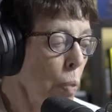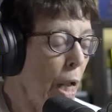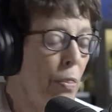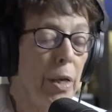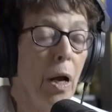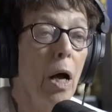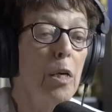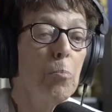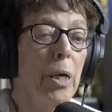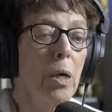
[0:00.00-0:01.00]
And then I
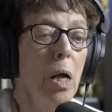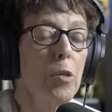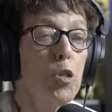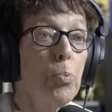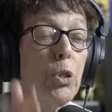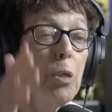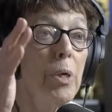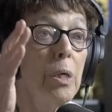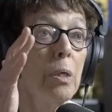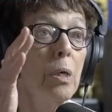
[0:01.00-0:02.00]
and my colleagues put them
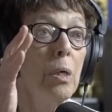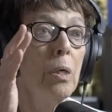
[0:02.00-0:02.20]
in a